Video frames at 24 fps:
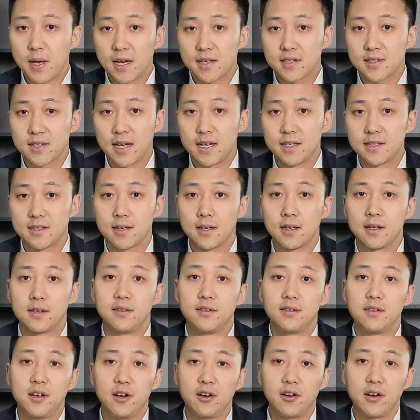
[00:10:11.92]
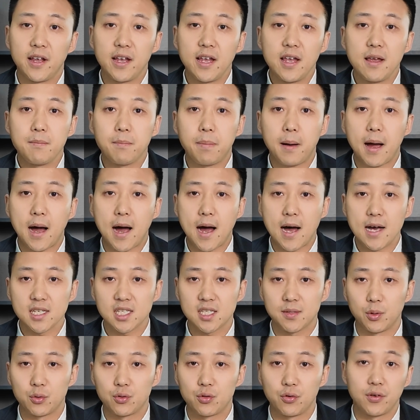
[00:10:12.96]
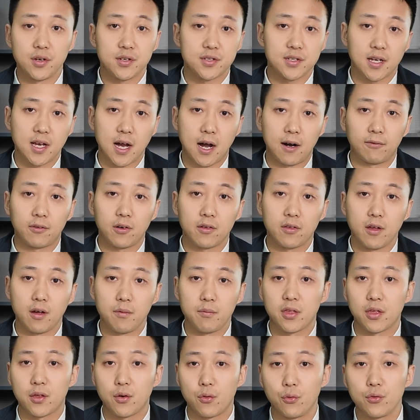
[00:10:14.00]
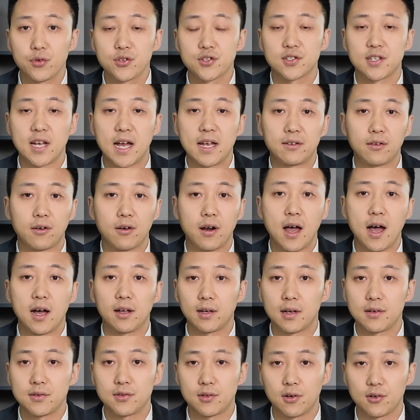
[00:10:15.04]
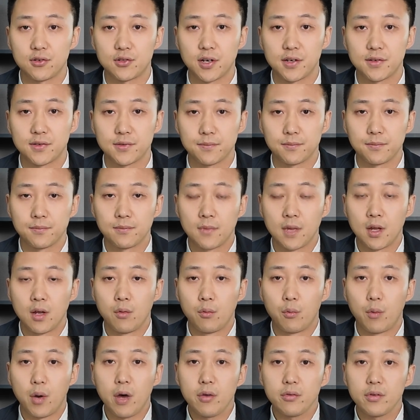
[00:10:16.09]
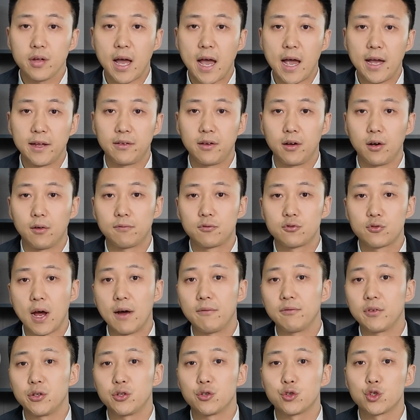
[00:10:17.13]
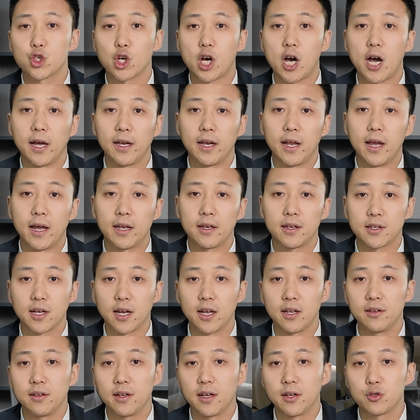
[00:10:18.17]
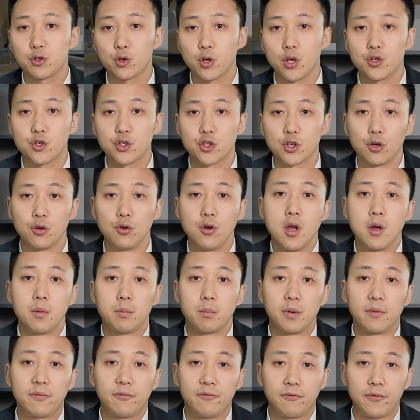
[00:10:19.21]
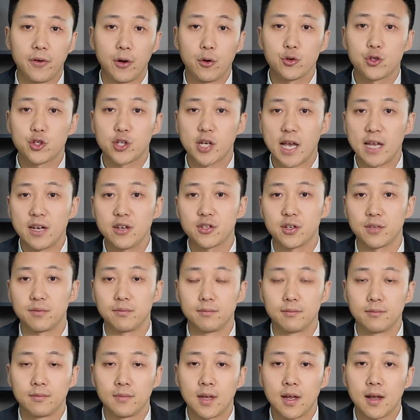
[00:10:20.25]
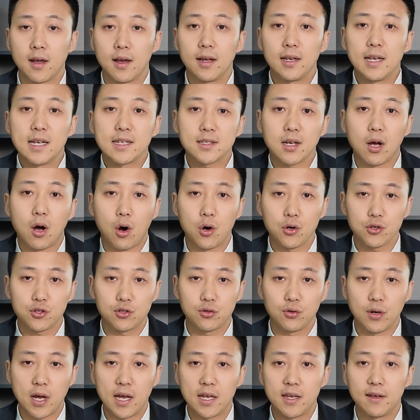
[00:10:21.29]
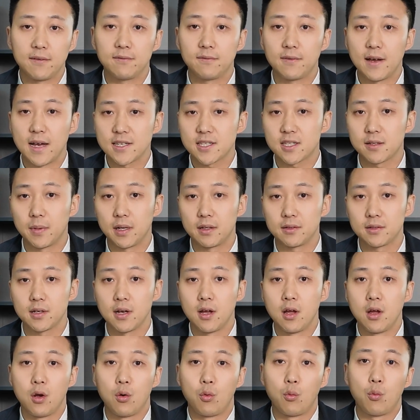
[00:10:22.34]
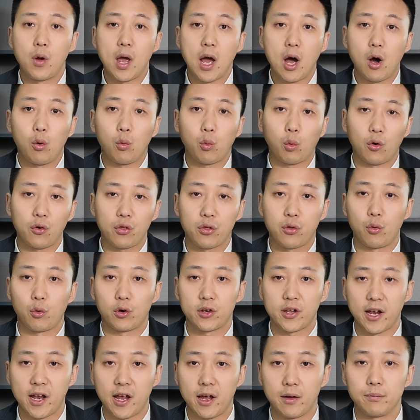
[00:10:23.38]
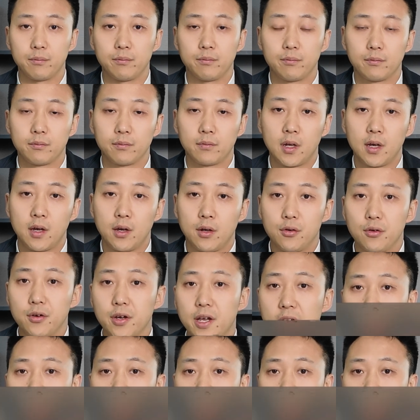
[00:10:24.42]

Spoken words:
makes it nearly impossible to discover them through standard online searches. While the idea of traveling to China and attending a trade show may feel challenging, it is also an investment well worth your time. You